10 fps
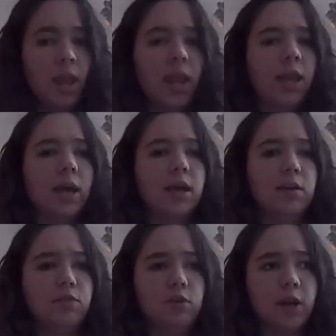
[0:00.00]
and
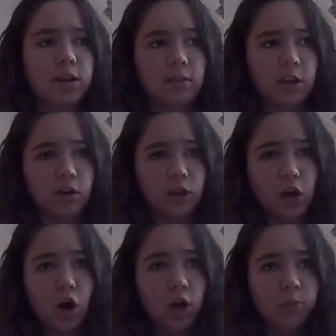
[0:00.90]
a few days later they
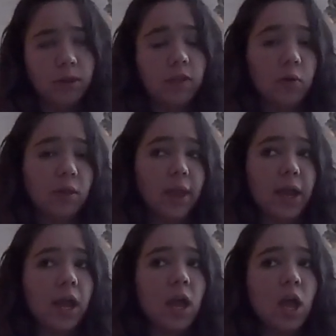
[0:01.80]
called me and they were
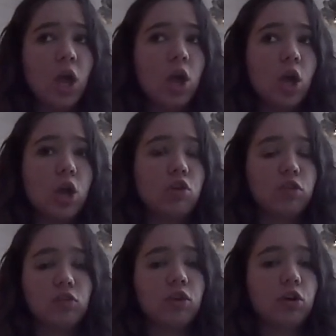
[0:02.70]
like,
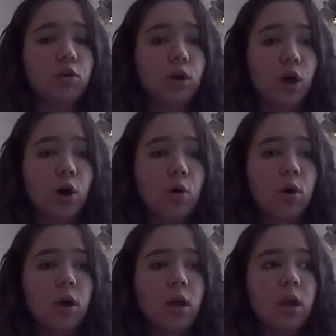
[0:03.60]
just so you know,
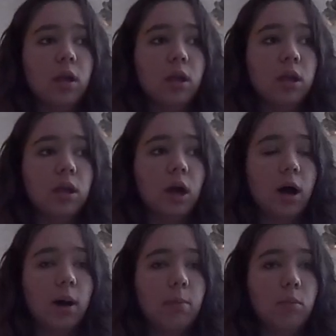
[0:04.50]

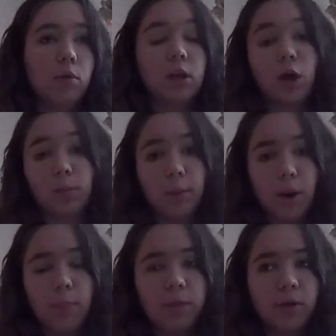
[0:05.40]
um, well they called my
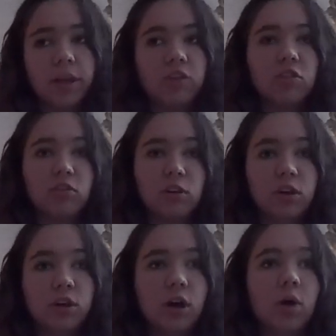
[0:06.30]
mom, they were like, just so
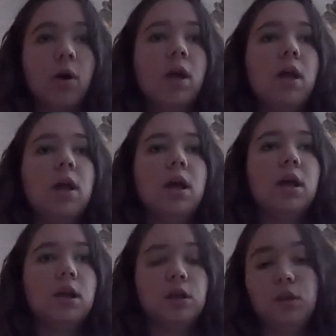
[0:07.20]
you know,
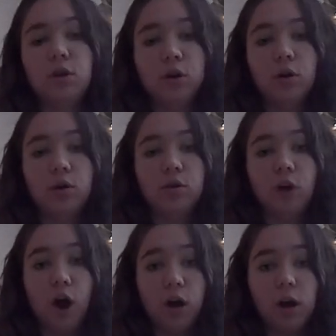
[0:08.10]
your
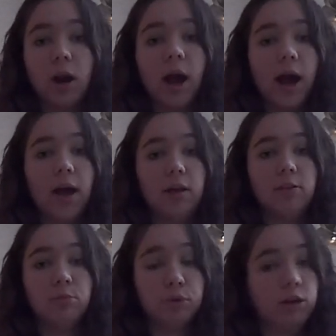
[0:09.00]
daughter
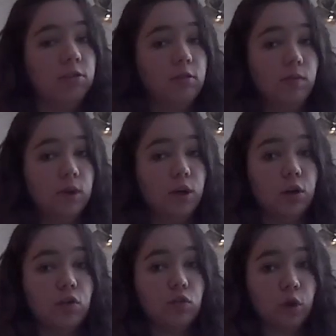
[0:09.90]
has pretty severe
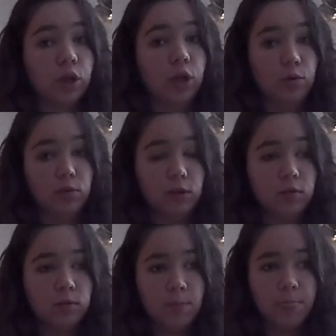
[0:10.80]

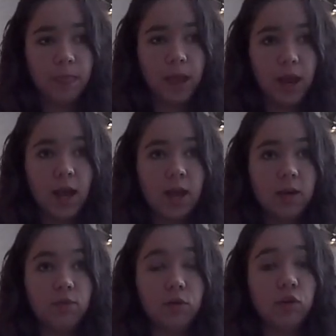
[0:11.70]
scoliosis. And
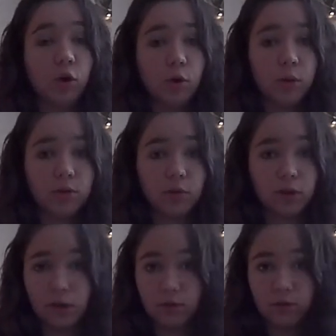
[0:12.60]
if you don't know what
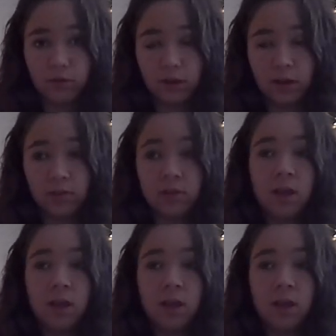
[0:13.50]
scoliosis is,